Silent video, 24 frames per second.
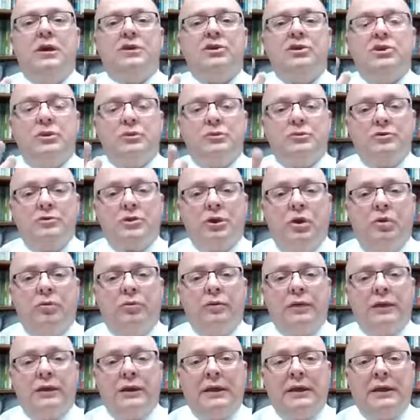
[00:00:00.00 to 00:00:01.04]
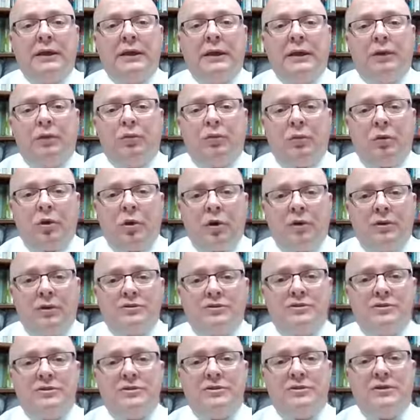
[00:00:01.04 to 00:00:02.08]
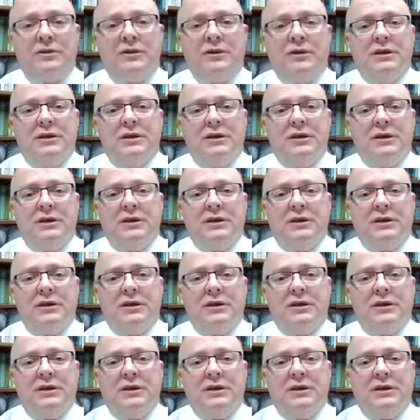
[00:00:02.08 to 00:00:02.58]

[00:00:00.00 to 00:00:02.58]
She was only getting worse.